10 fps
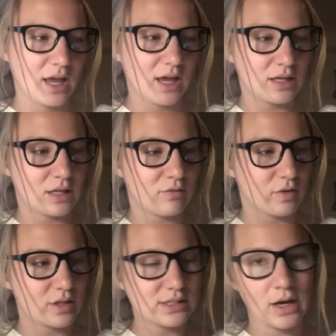And then
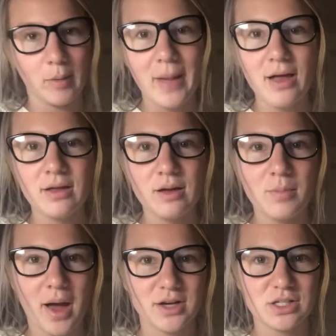for the
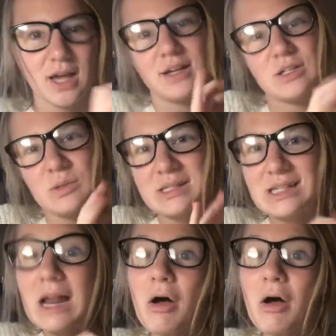cerebellum, I just kind of twisted